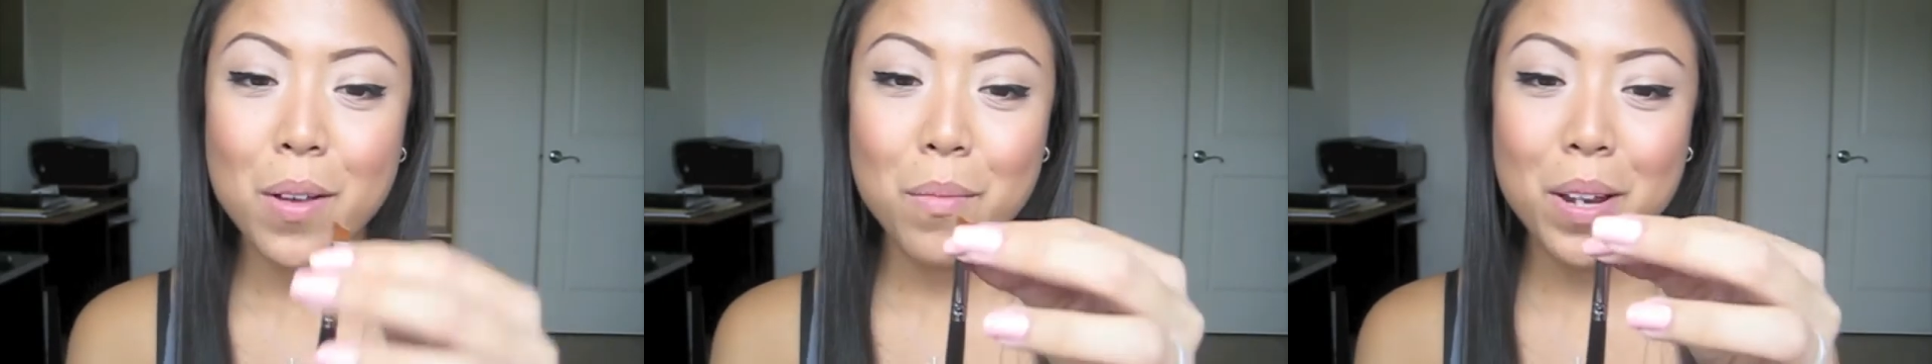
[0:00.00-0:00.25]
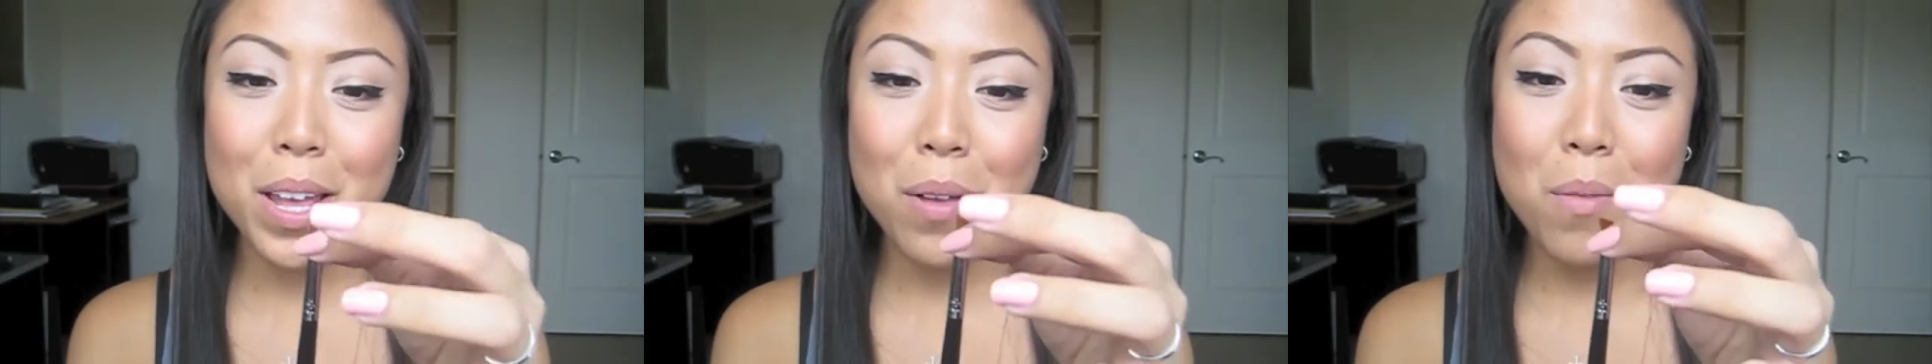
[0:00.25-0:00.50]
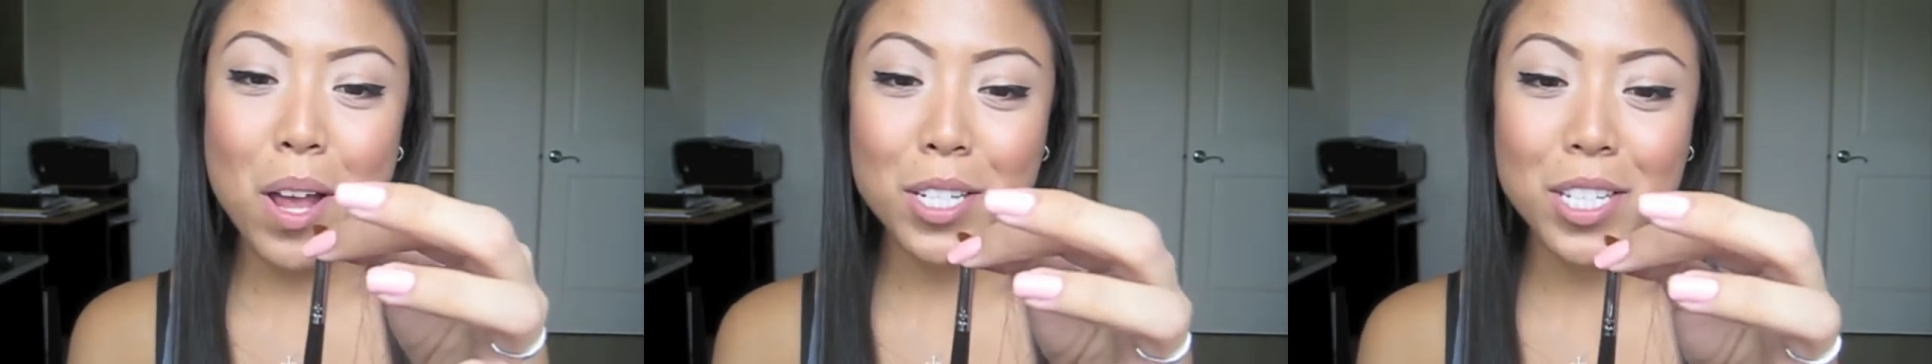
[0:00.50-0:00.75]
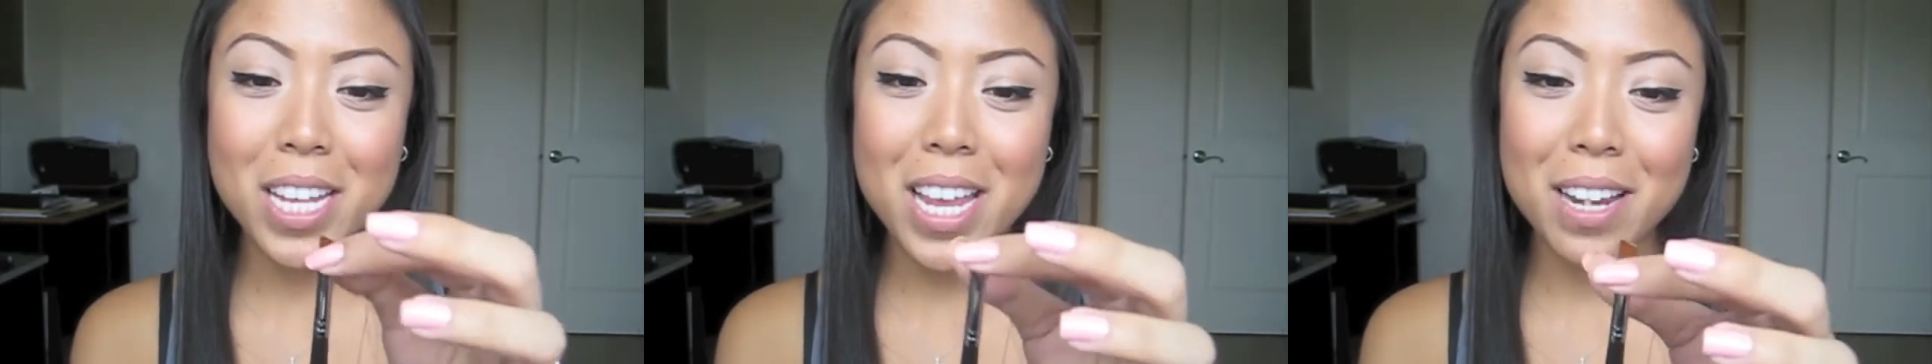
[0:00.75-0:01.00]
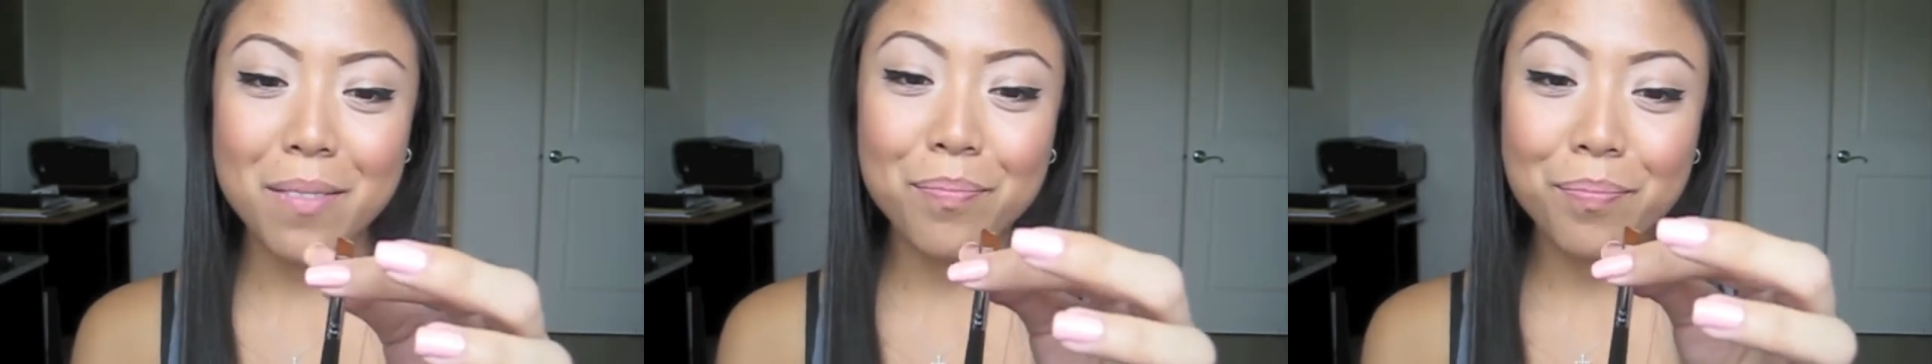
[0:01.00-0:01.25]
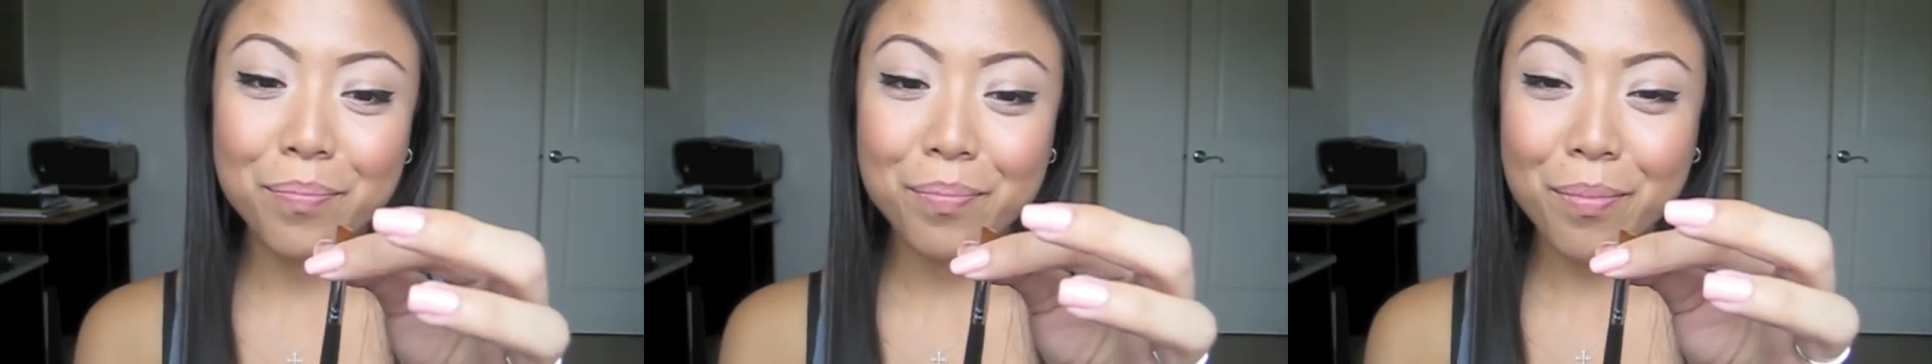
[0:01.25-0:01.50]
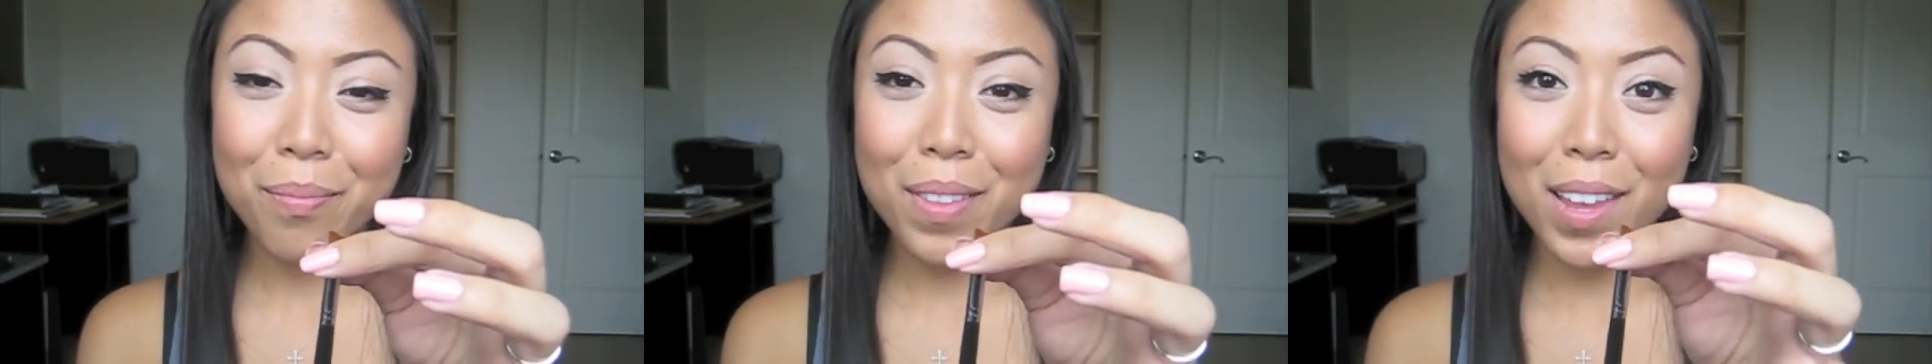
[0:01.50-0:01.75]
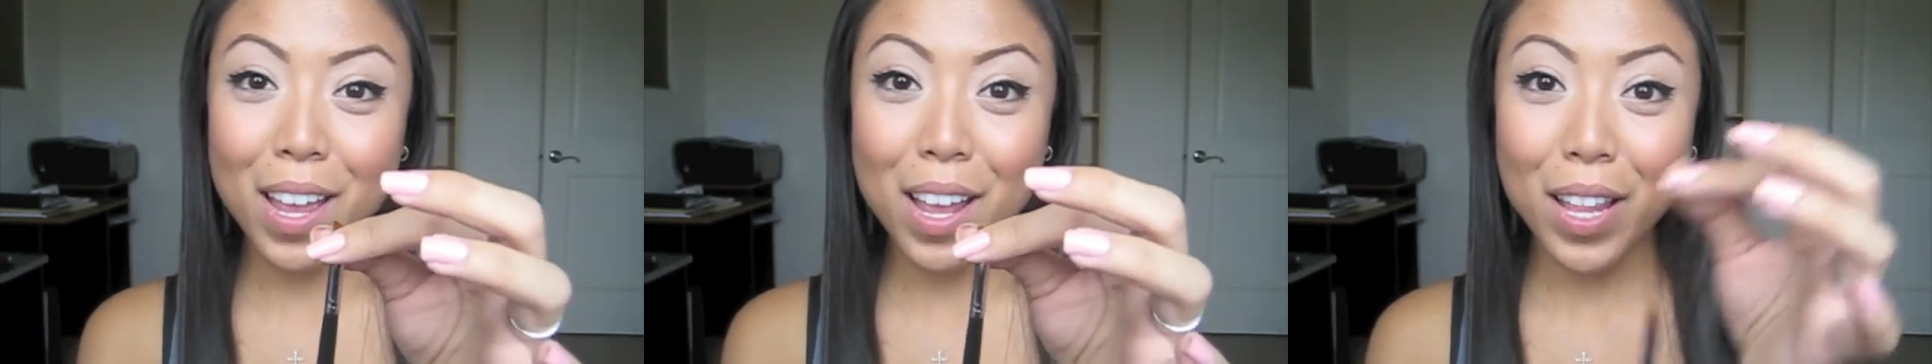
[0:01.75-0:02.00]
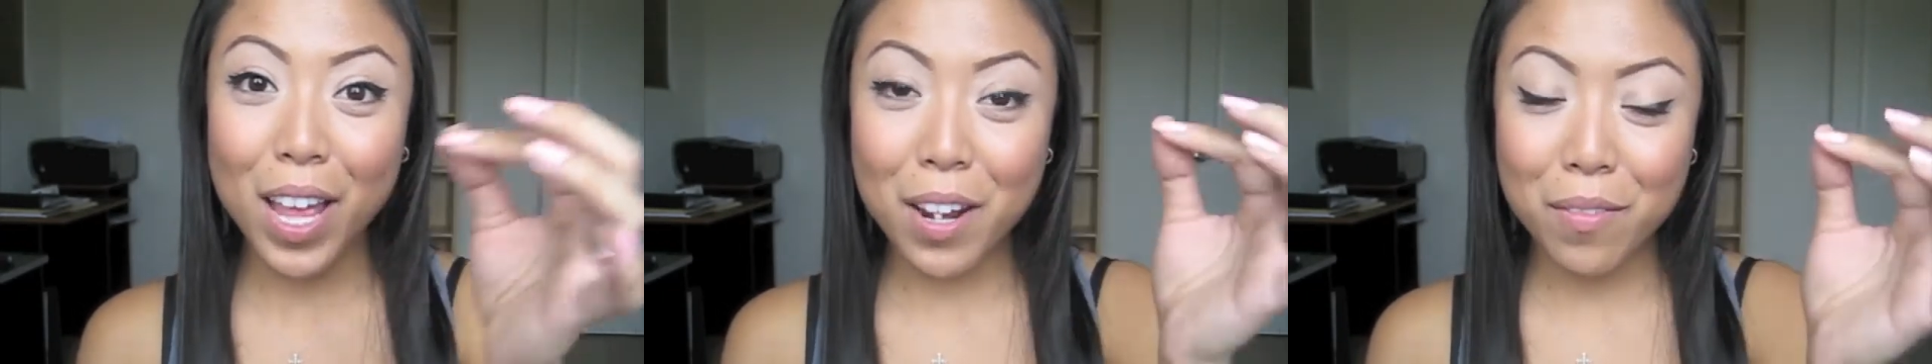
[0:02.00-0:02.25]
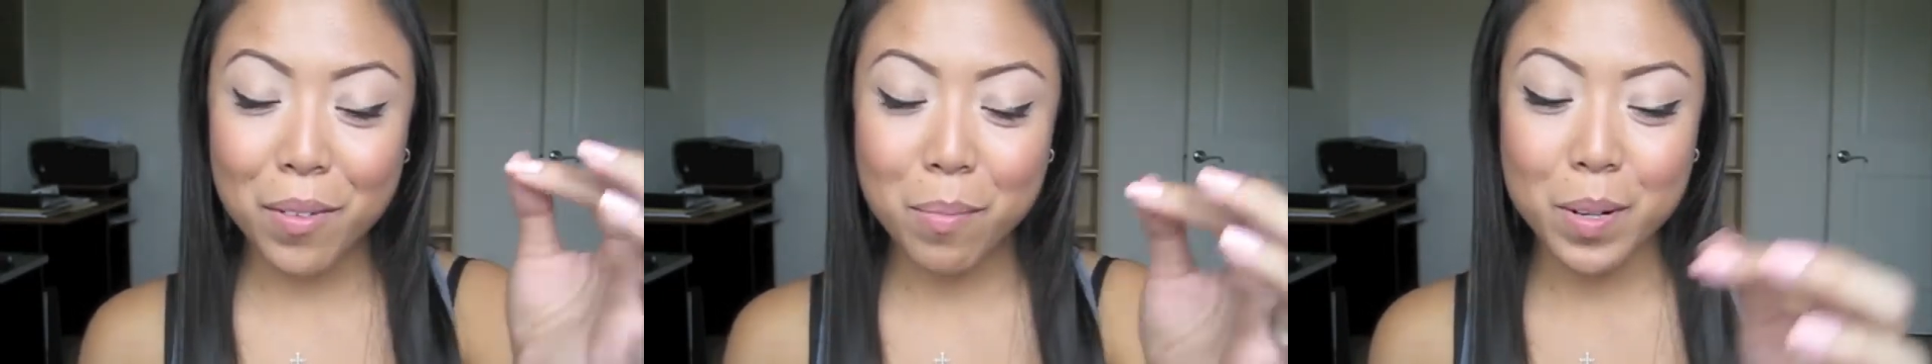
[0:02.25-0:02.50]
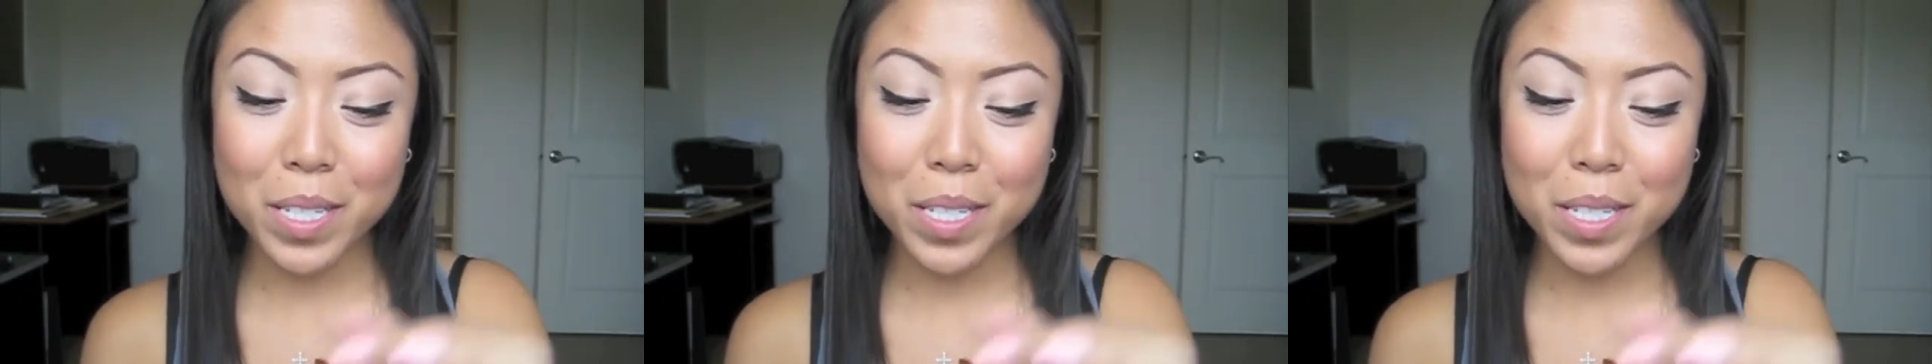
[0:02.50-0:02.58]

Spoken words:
When I washed it, a lot of